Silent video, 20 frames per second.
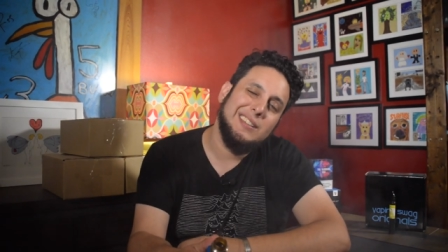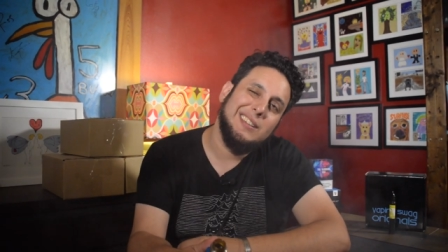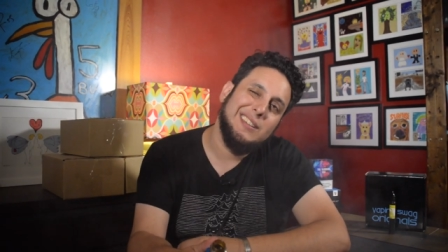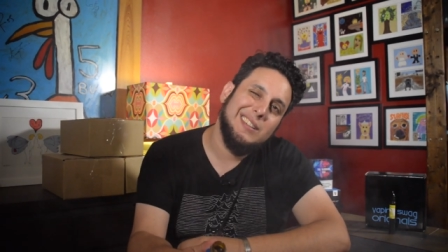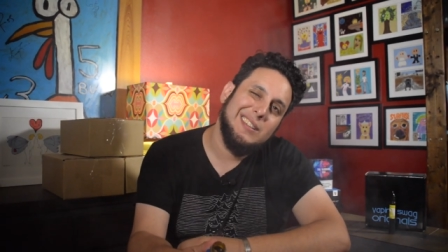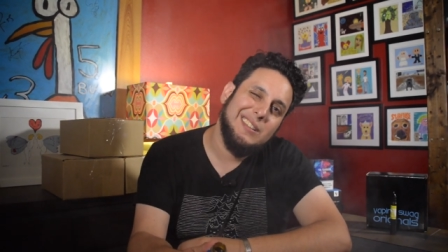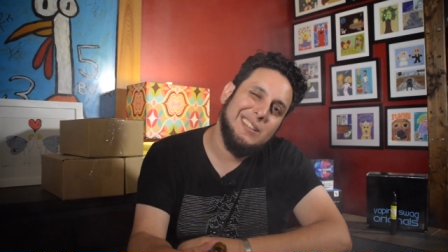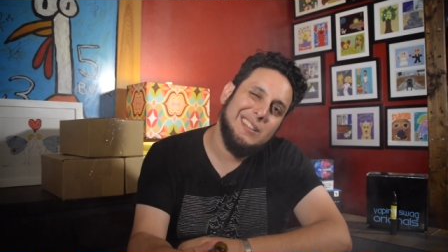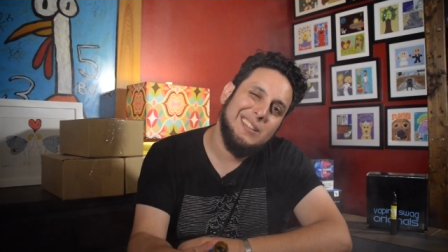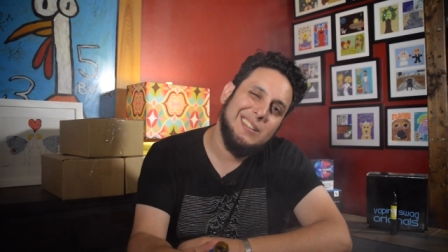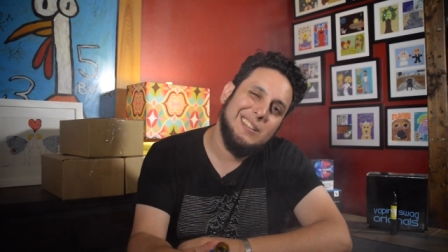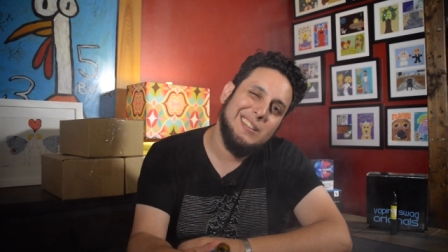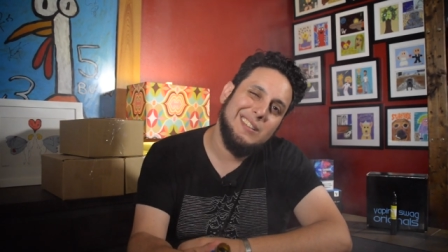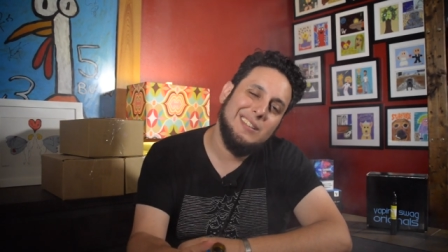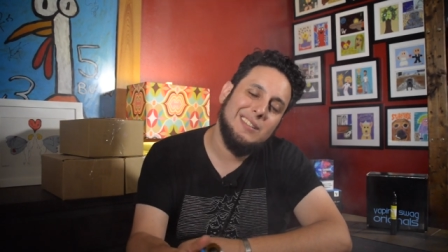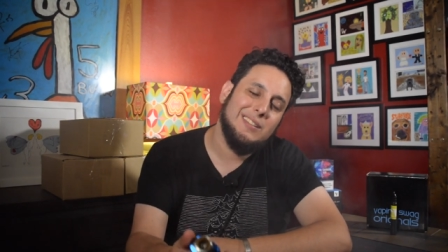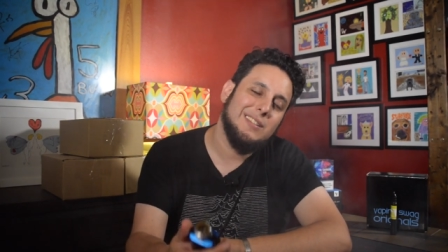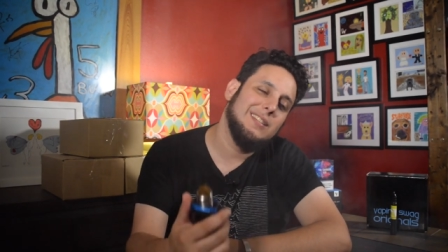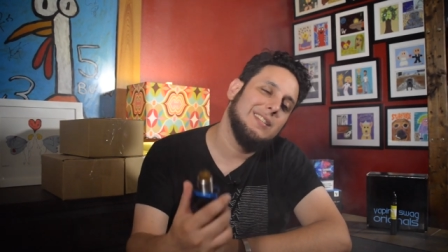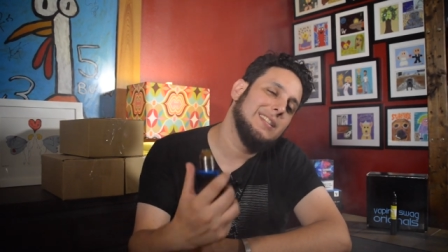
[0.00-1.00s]
eh,
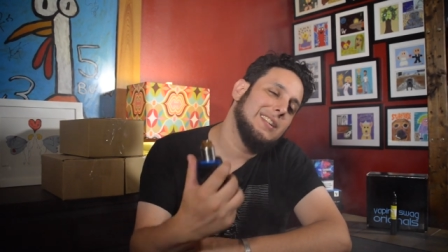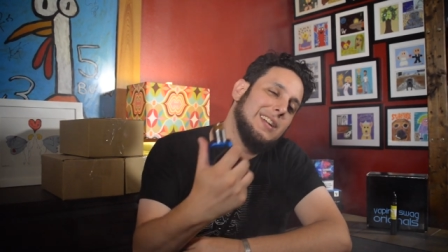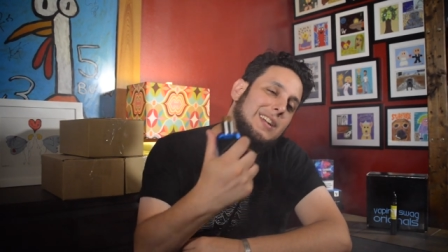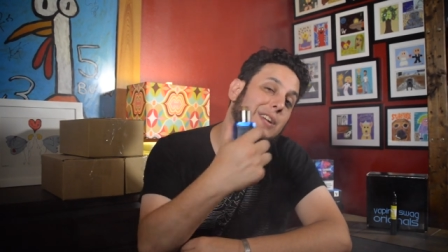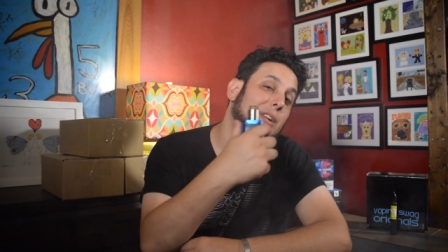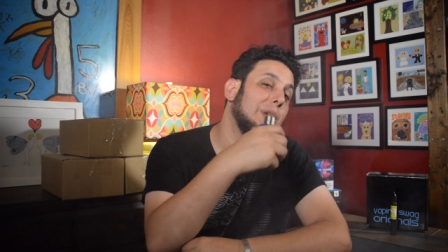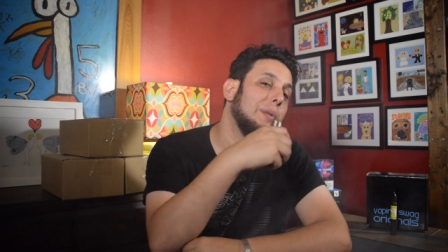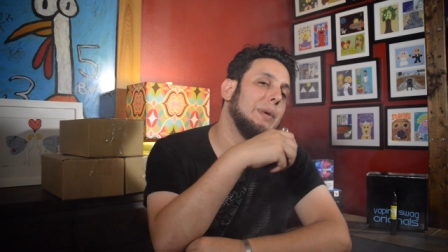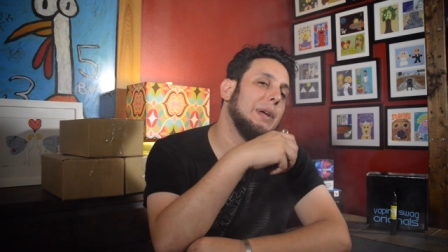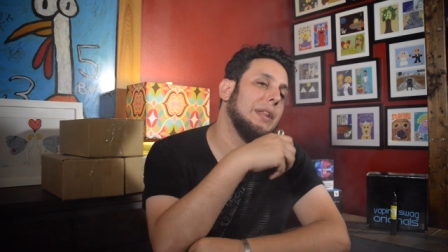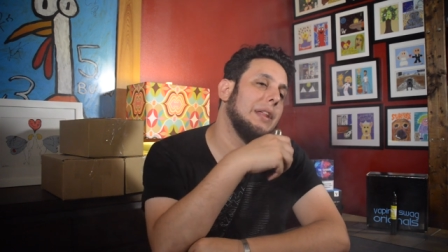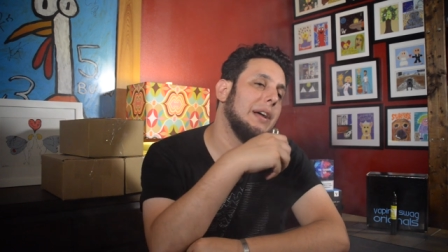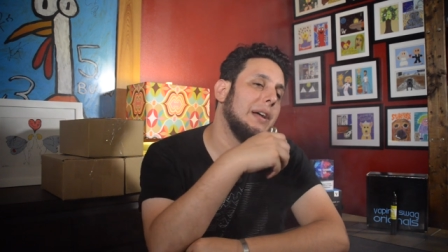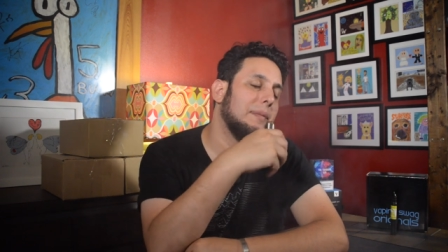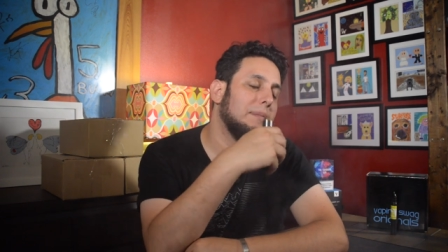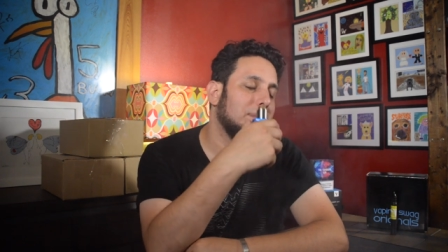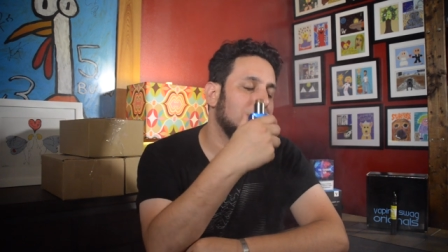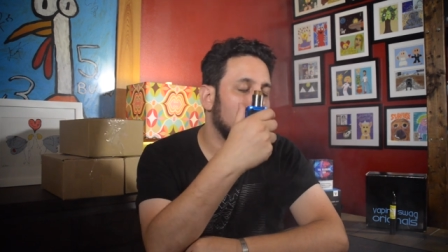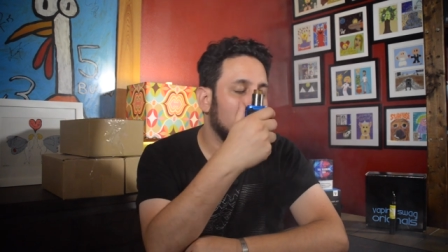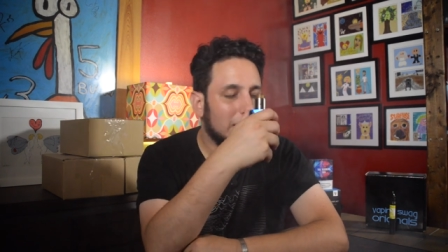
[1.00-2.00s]
I don't know about
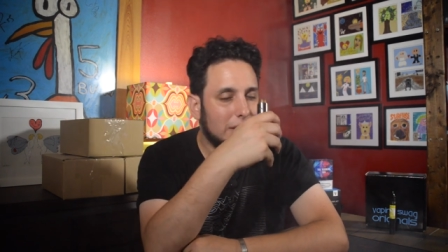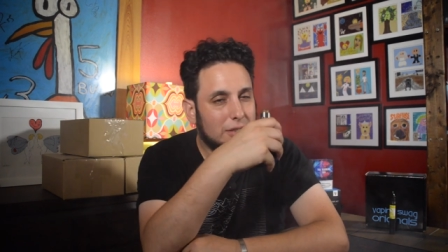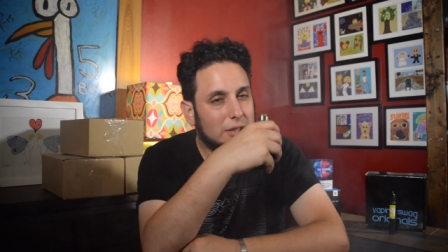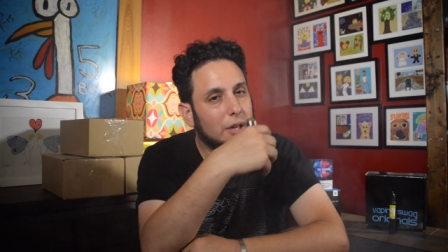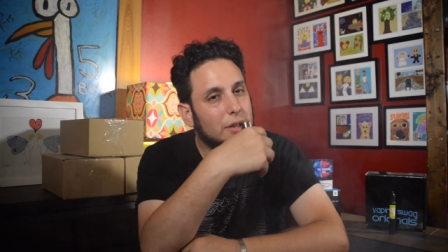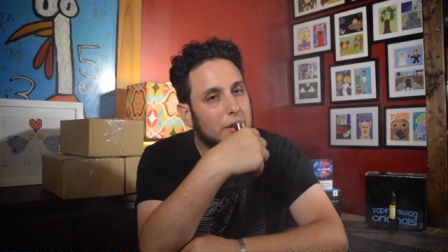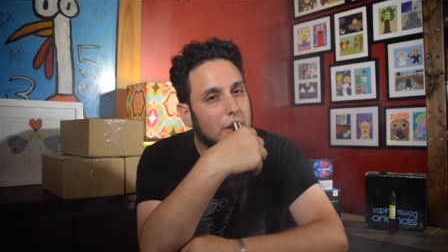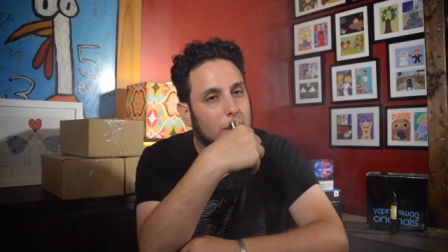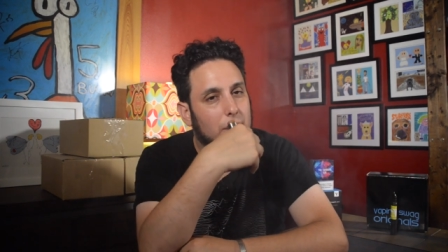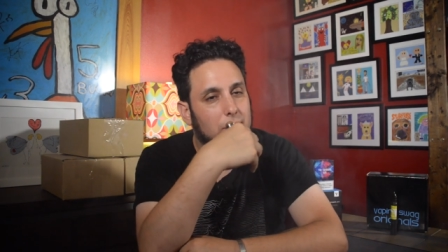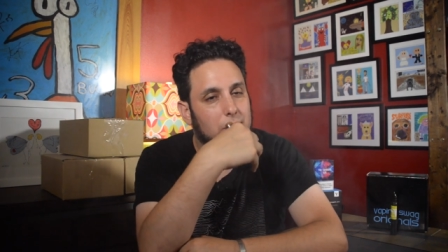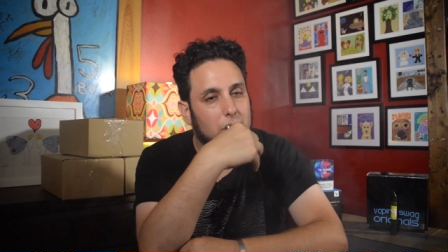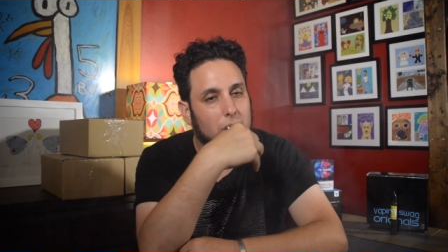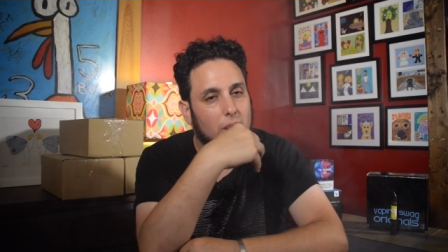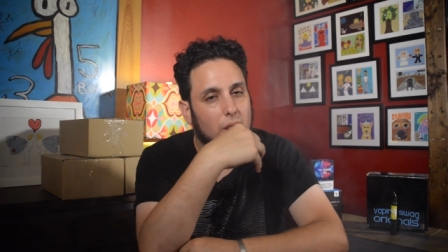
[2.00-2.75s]
that. It's good though.